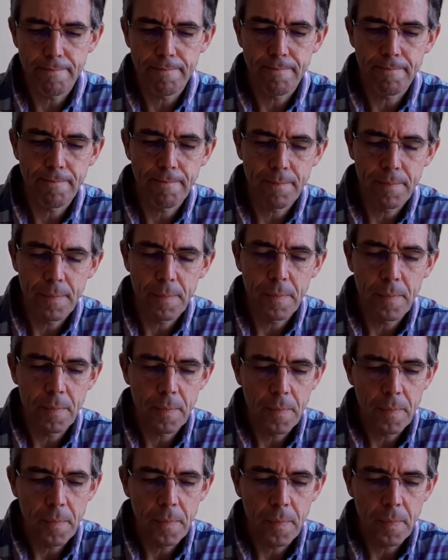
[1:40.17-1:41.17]

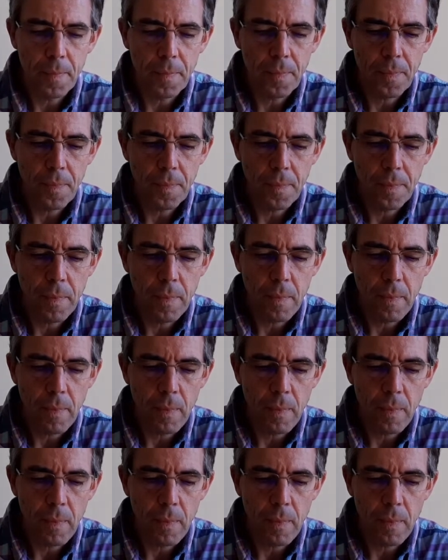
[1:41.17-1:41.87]
No one is speaking in this clip.